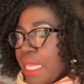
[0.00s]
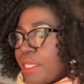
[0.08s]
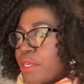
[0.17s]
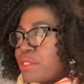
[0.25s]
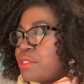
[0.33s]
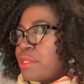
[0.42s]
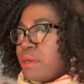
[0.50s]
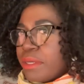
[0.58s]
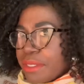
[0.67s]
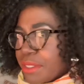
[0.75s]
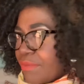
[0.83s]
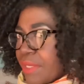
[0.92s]
There are
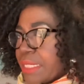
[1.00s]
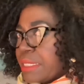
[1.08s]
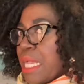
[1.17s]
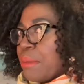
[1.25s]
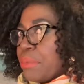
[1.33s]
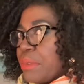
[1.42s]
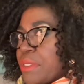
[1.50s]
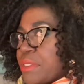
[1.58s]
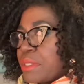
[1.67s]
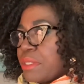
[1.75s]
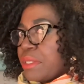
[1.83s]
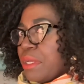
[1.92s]
tons of
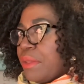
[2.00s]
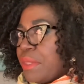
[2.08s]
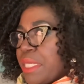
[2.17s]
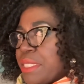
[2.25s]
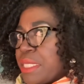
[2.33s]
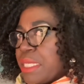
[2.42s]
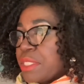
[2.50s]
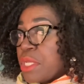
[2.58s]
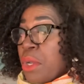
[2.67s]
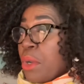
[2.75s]
examples on the internet,